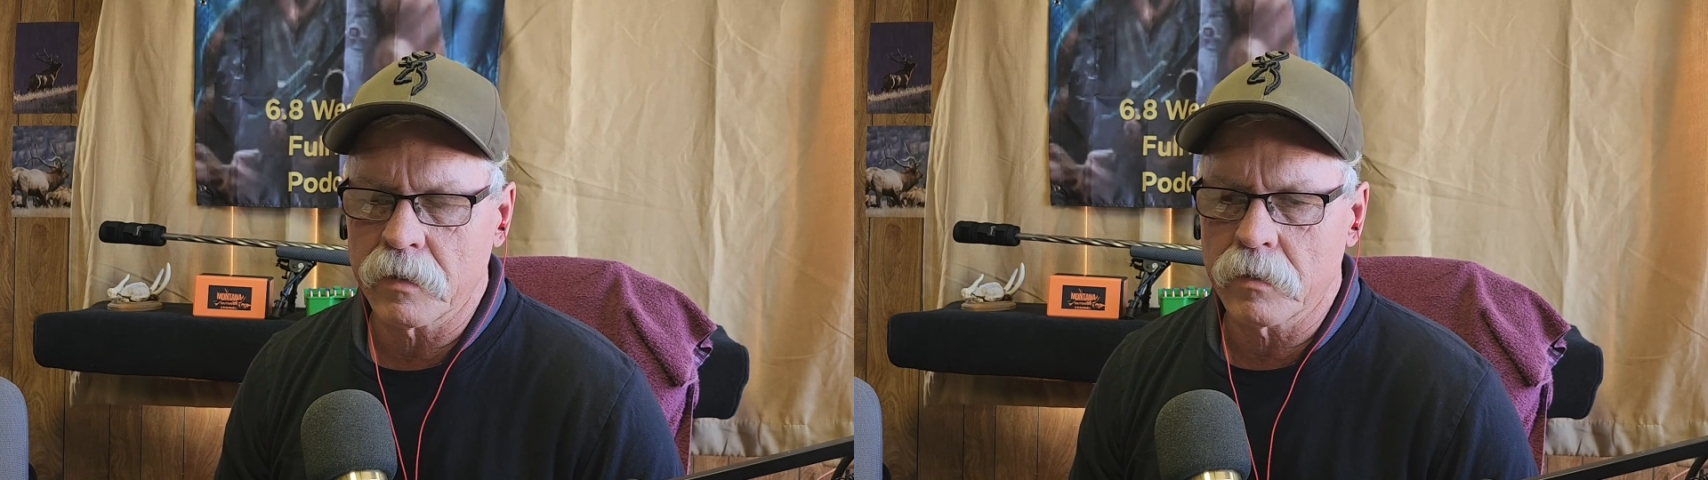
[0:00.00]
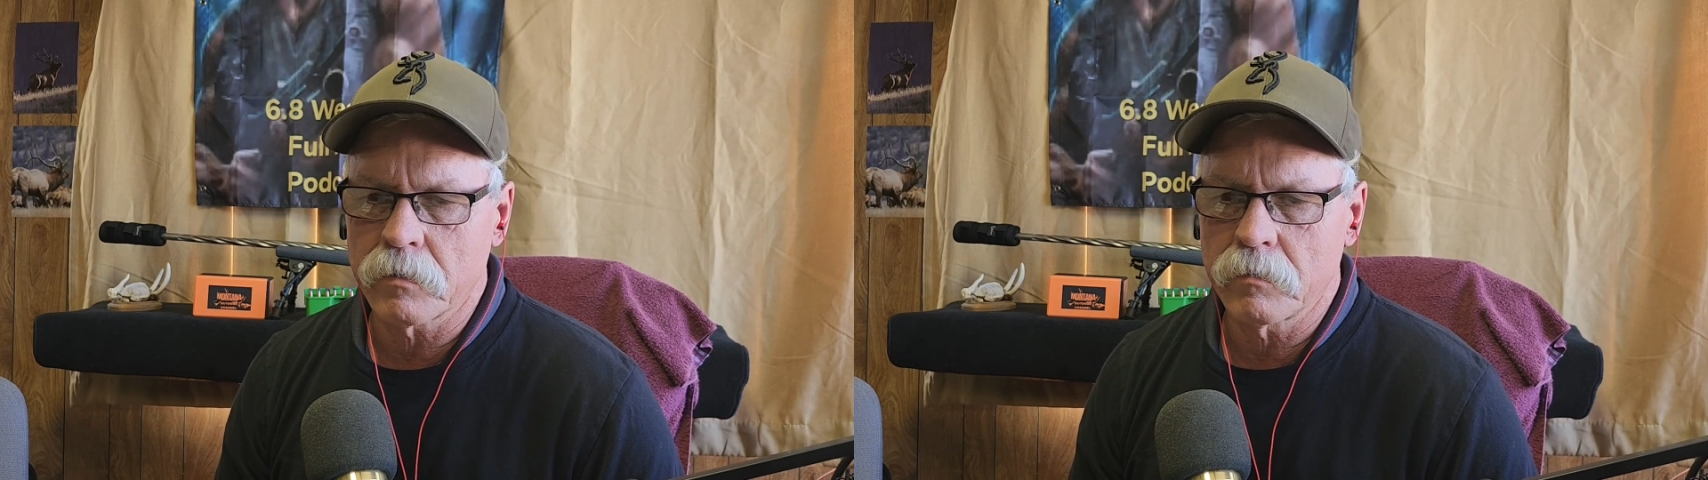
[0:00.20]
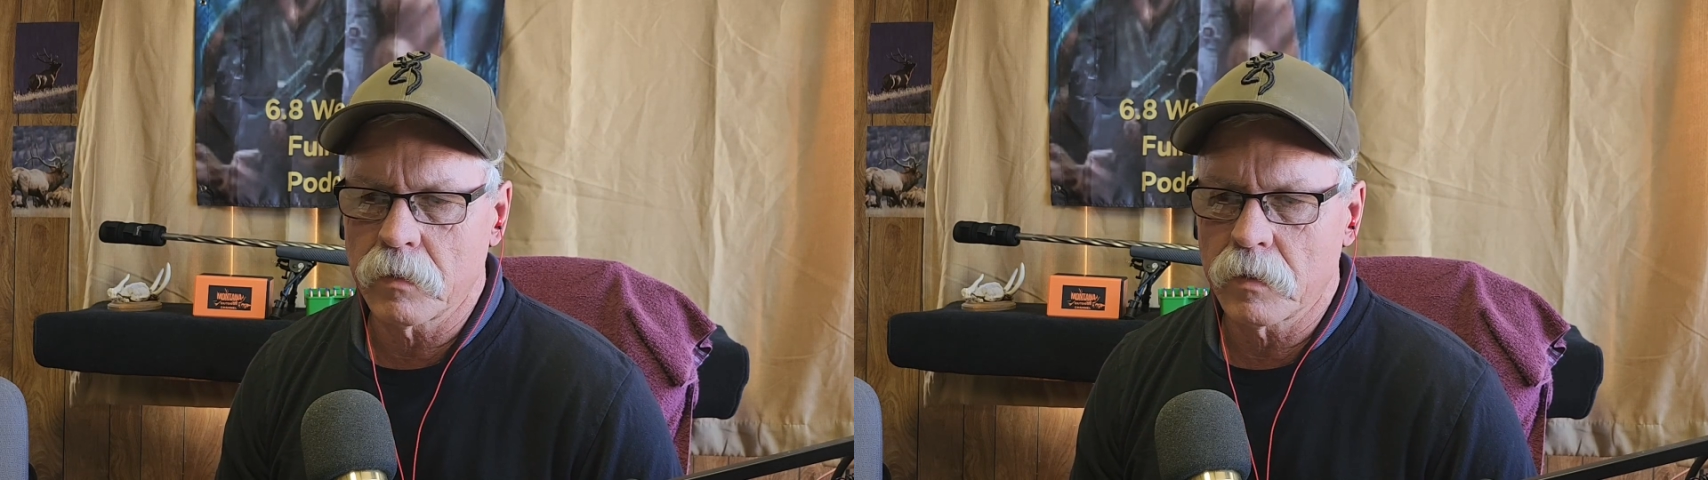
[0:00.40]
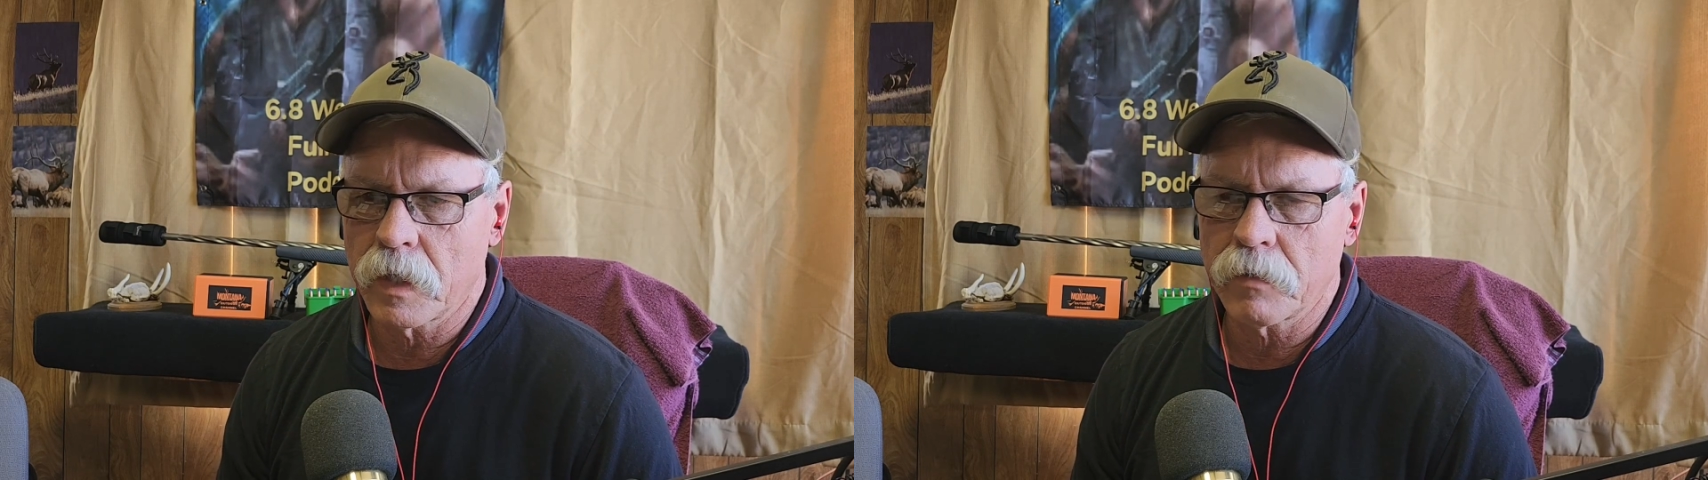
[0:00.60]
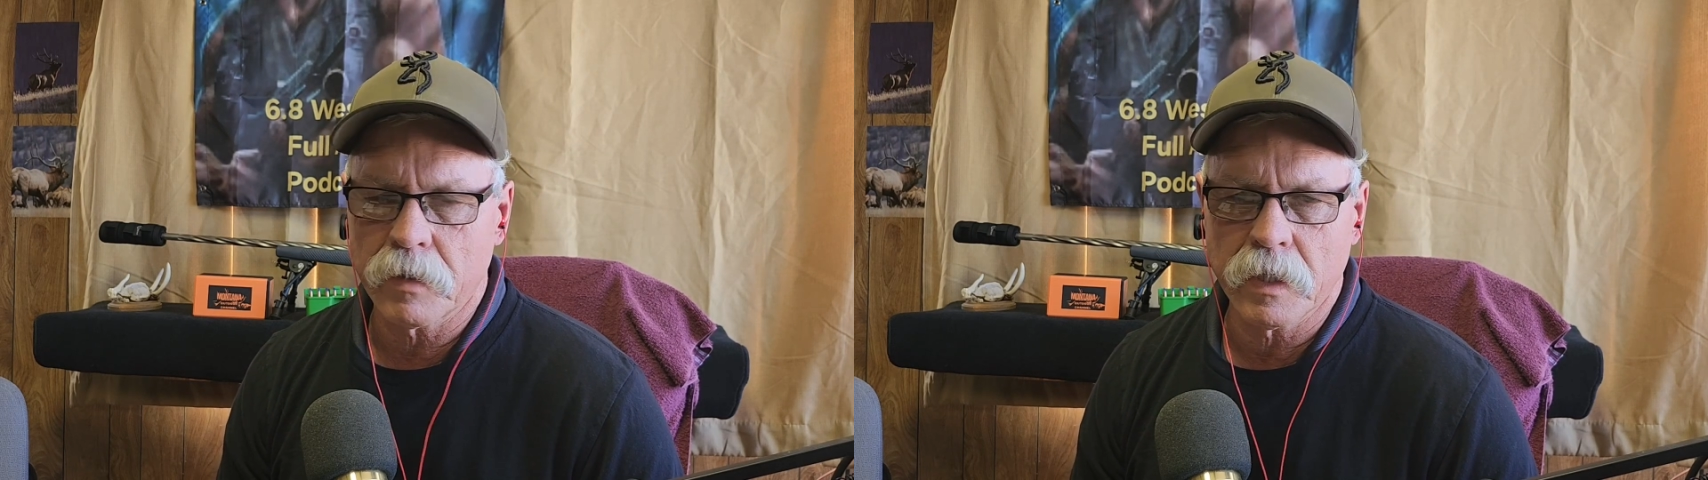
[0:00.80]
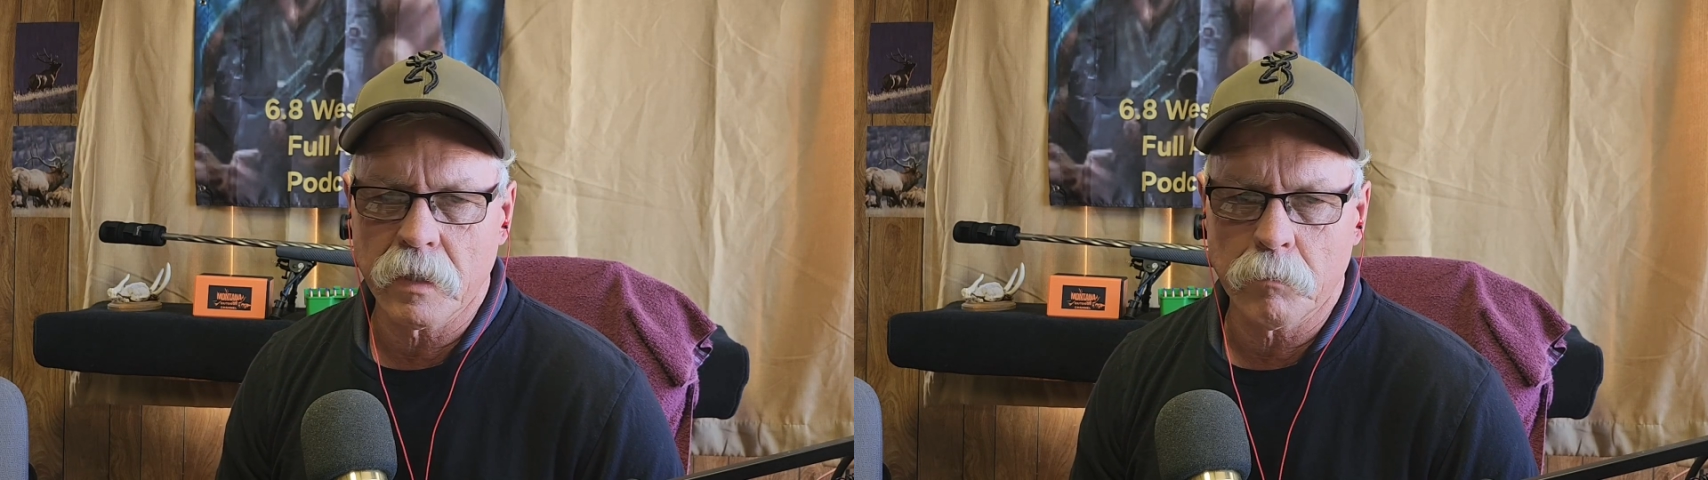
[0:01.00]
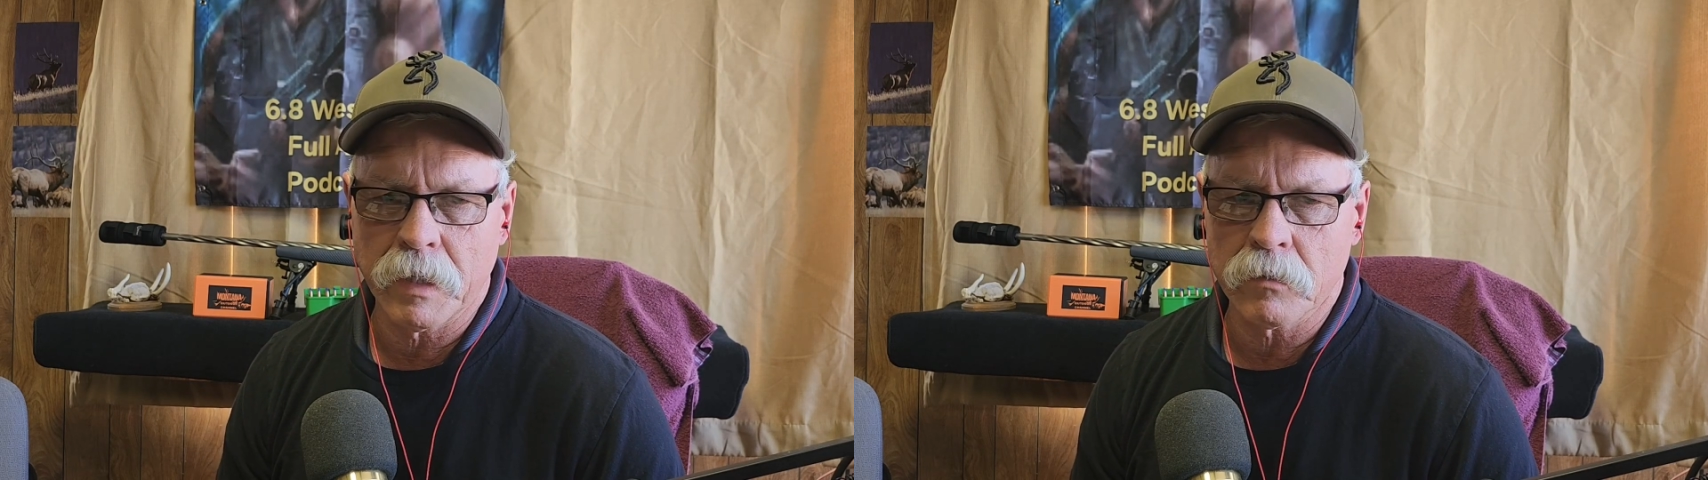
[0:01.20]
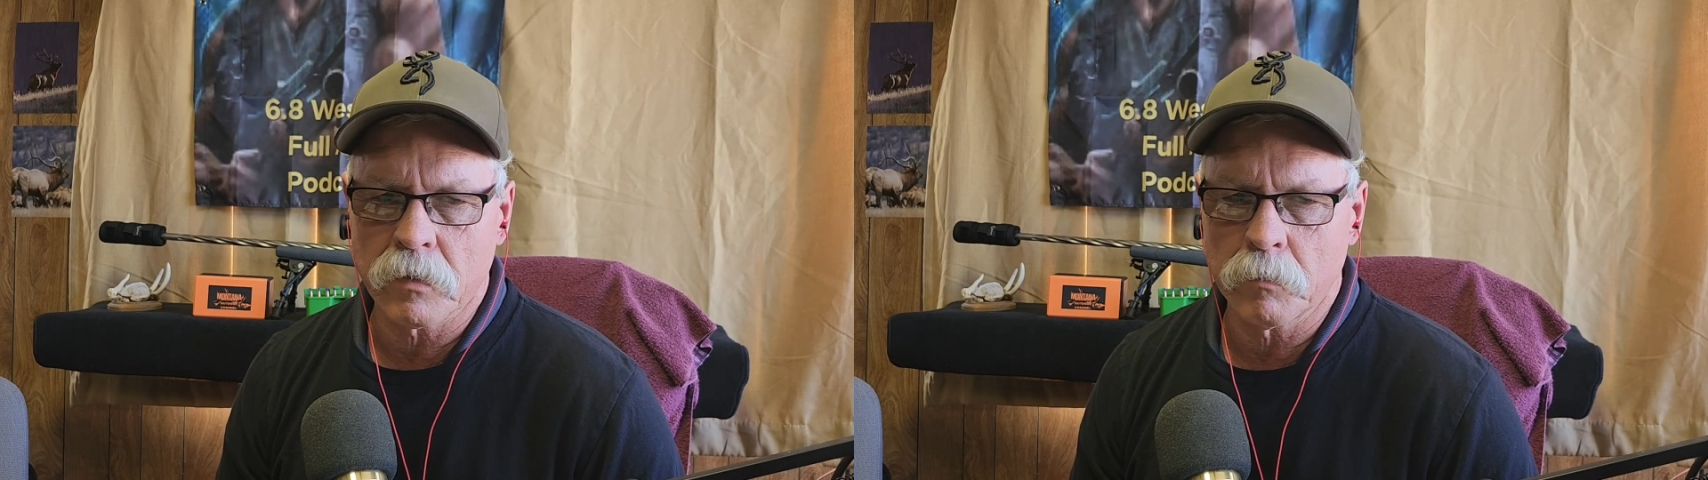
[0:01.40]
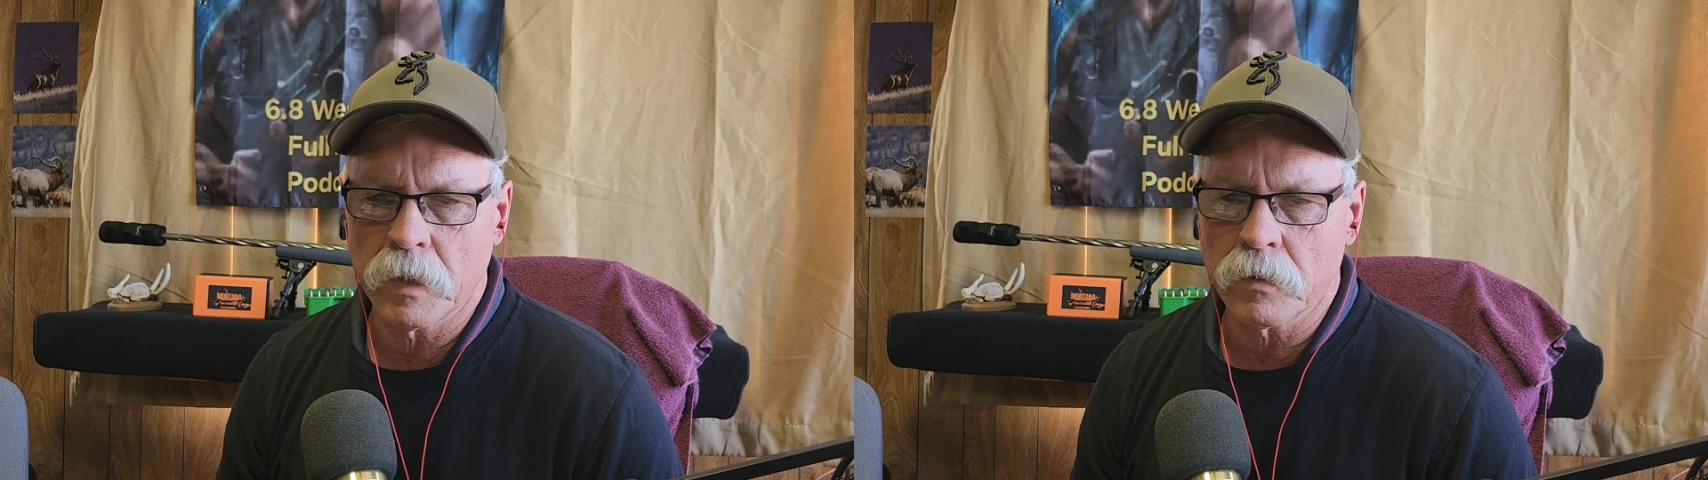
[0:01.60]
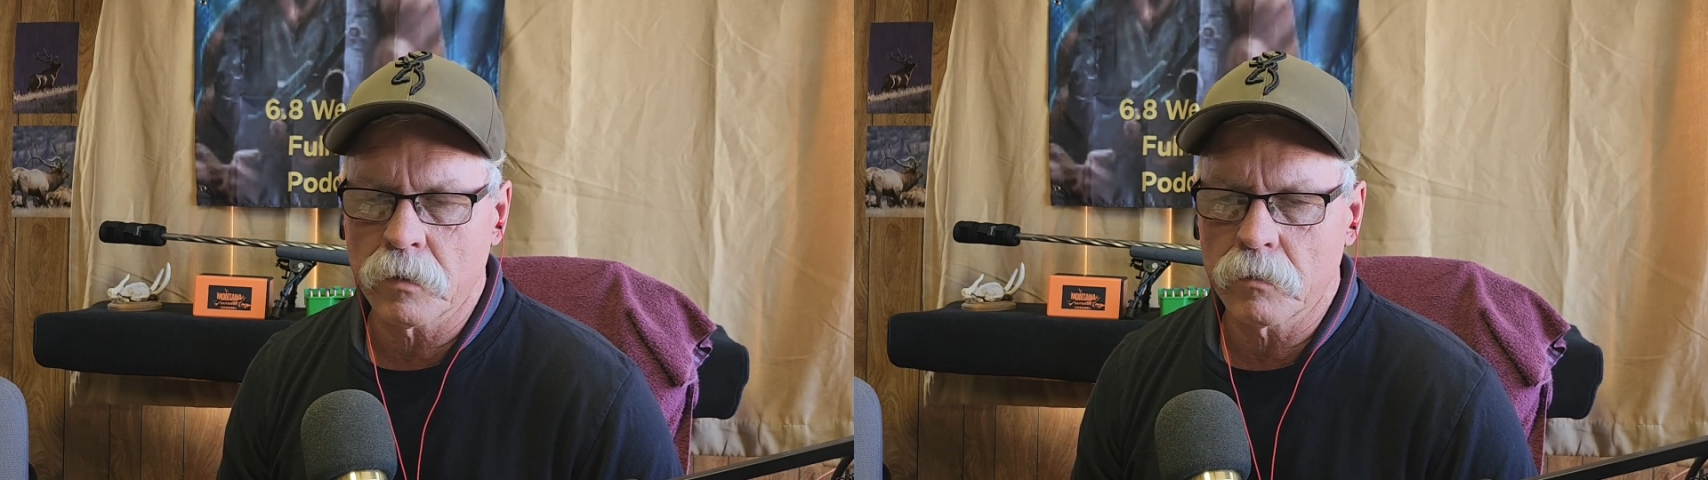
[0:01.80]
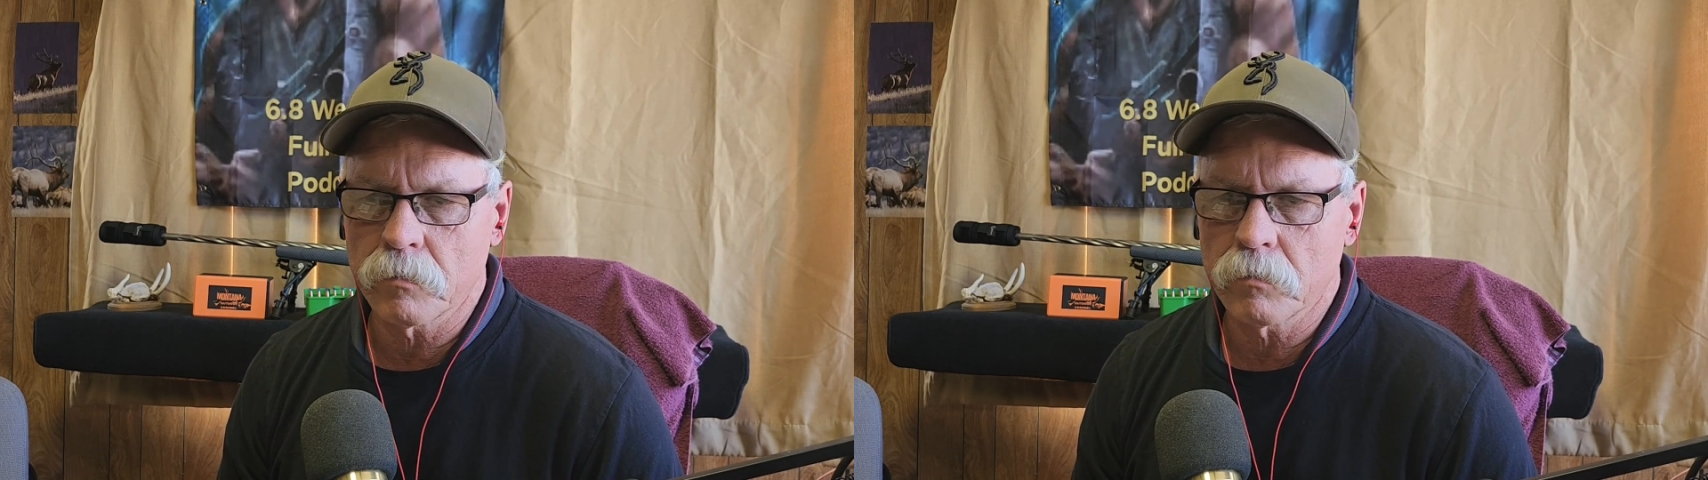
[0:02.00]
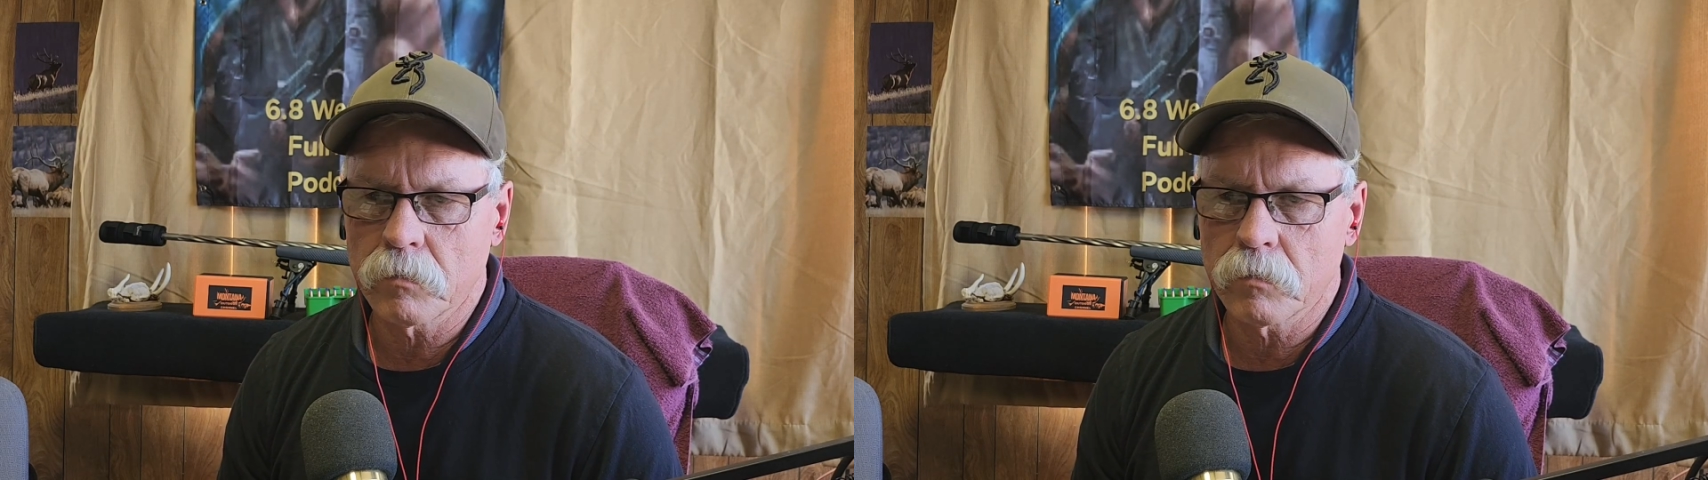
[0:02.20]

I don't think it amounts to much,